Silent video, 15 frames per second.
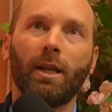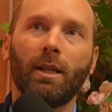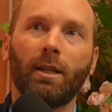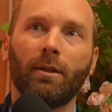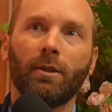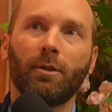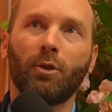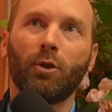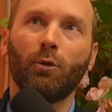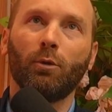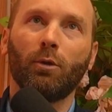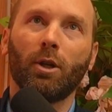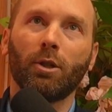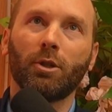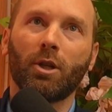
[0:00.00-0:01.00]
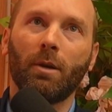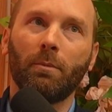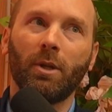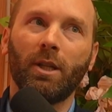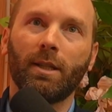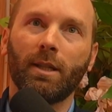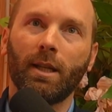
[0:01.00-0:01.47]
the two large
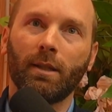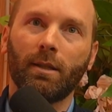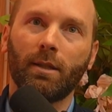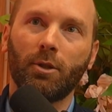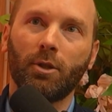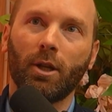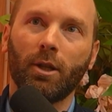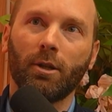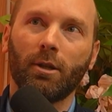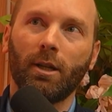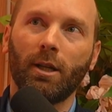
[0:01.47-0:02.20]
companies against each other,